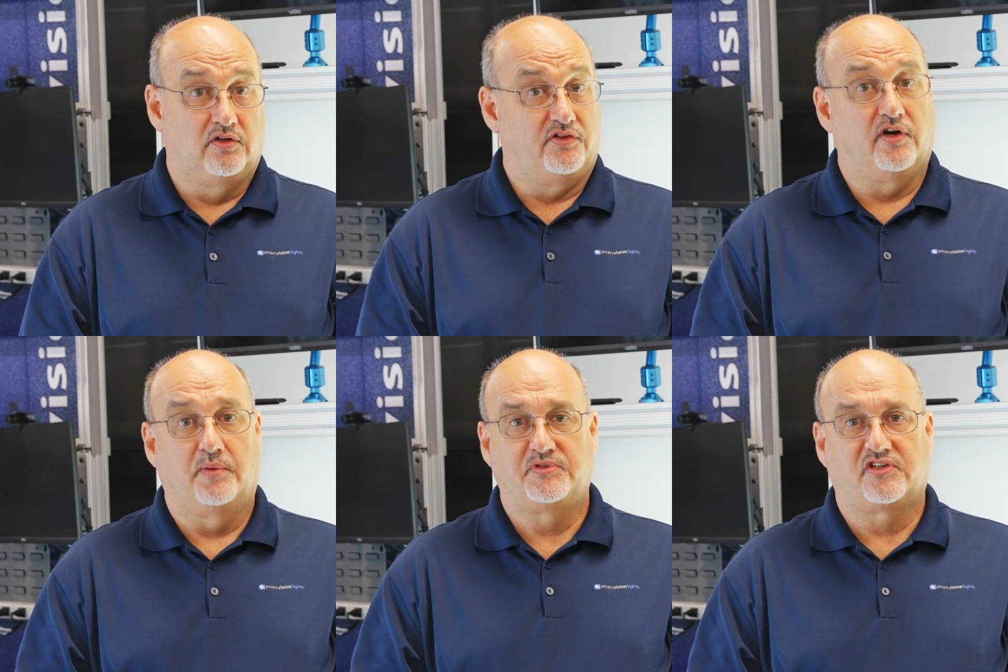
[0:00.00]
The
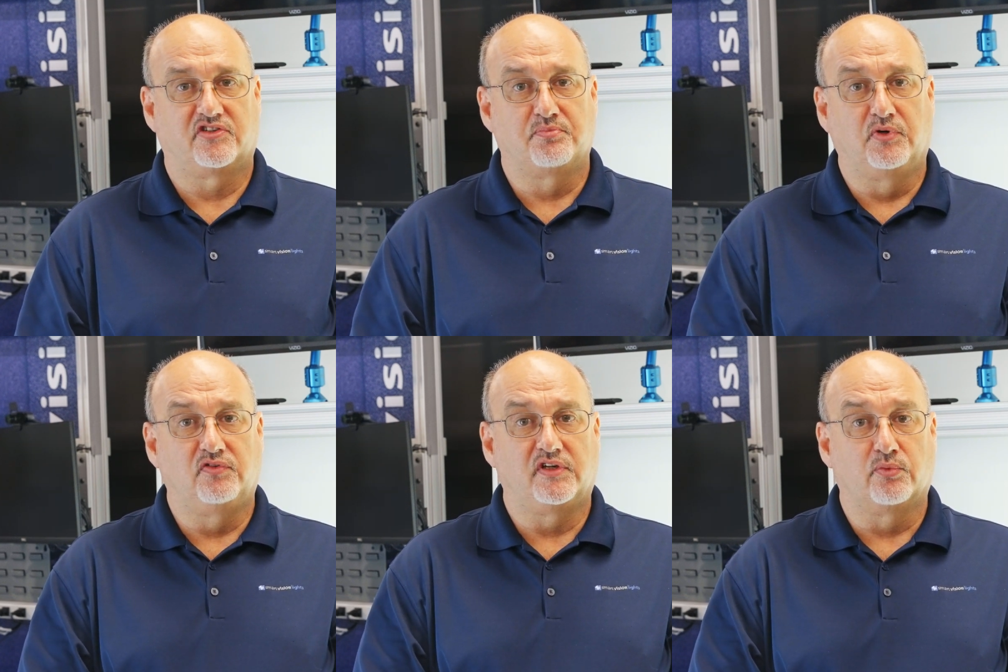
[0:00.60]
object is
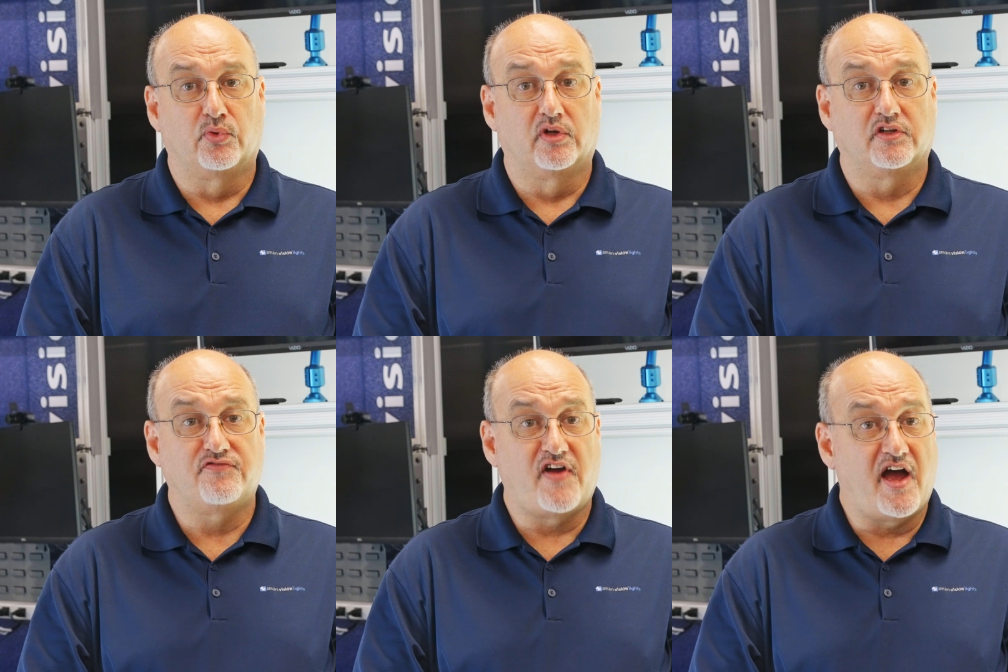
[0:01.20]
moving really
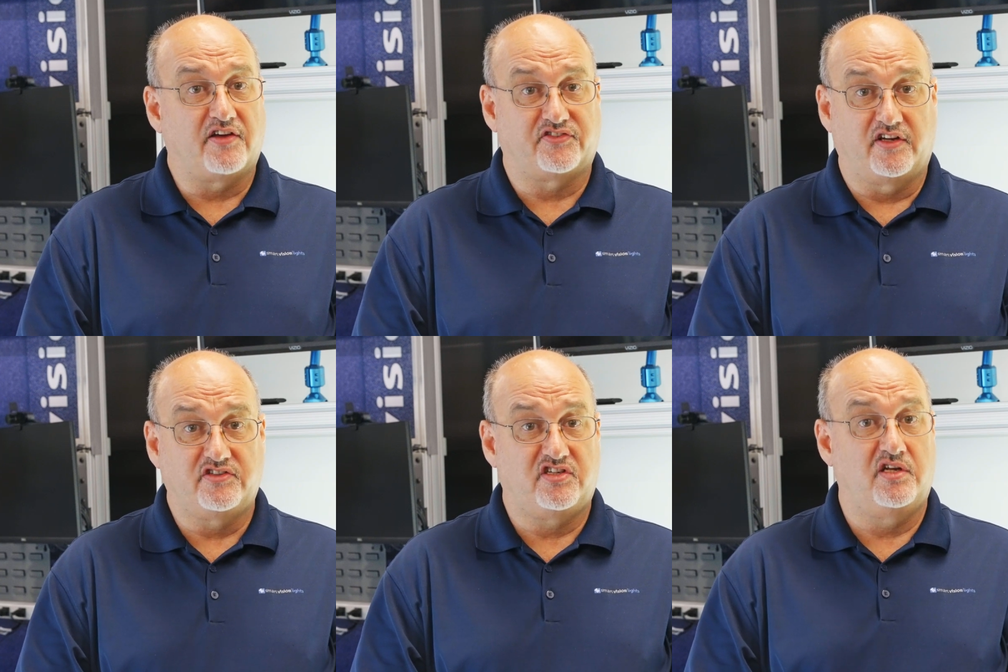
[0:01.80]
fast
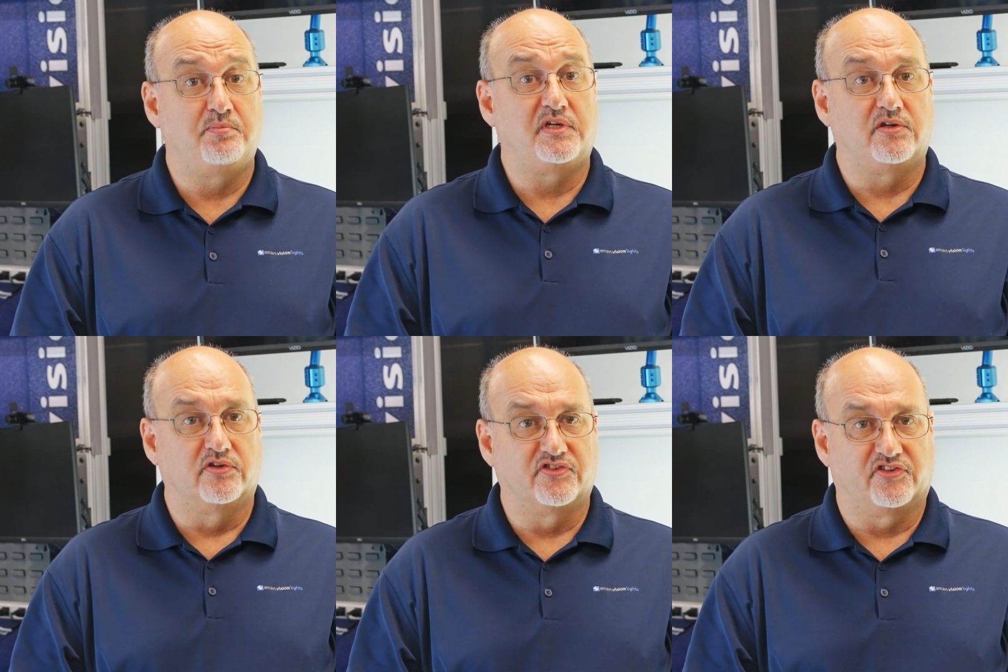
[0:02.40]
at 10
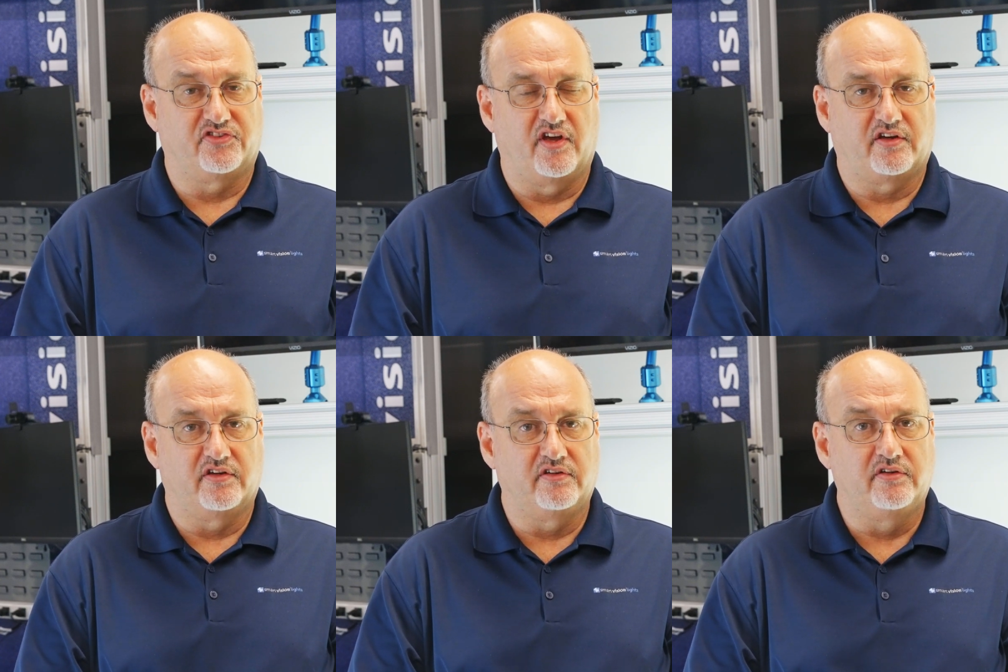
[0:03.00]
meters a
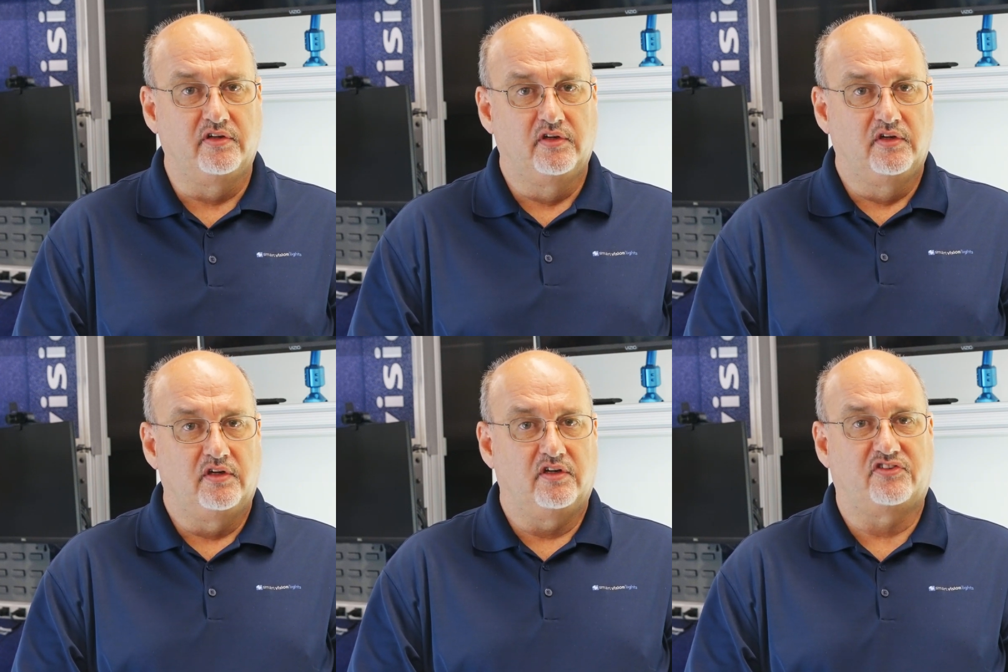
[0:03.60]
second,
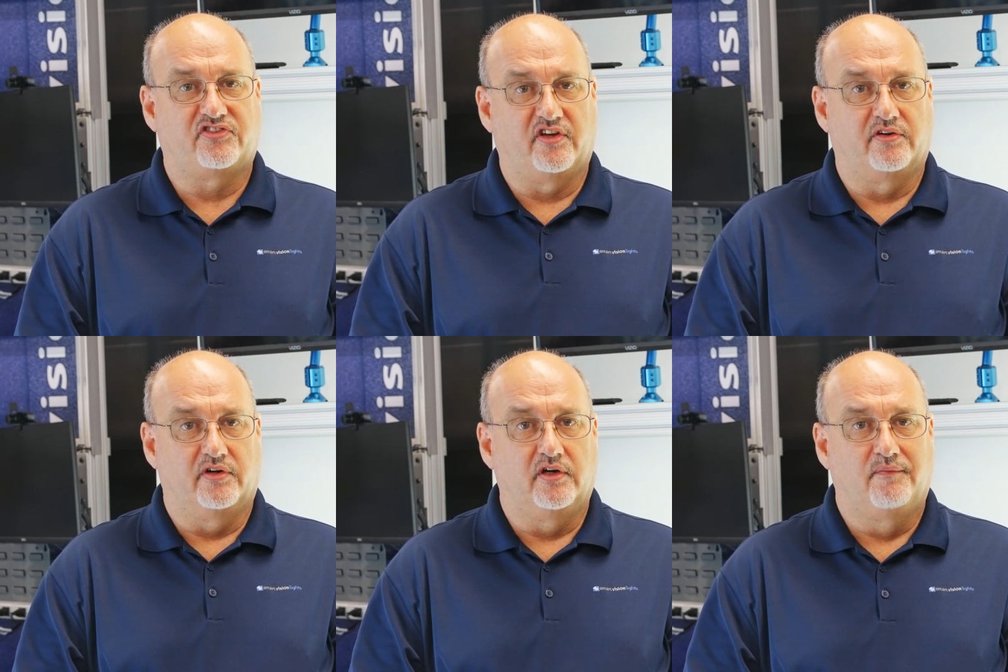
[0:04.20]

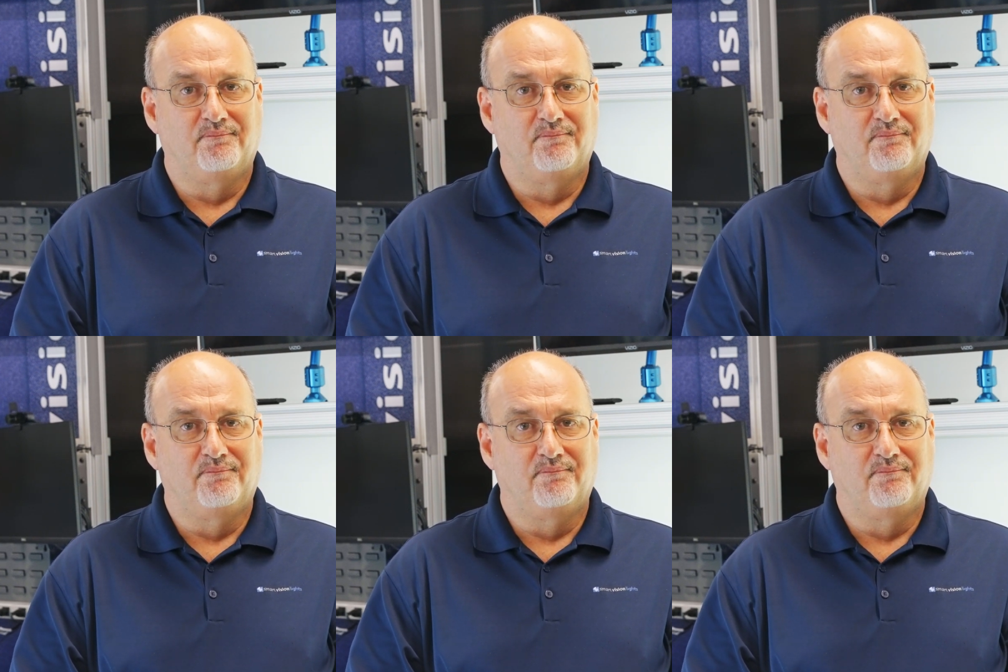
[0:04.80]
etc.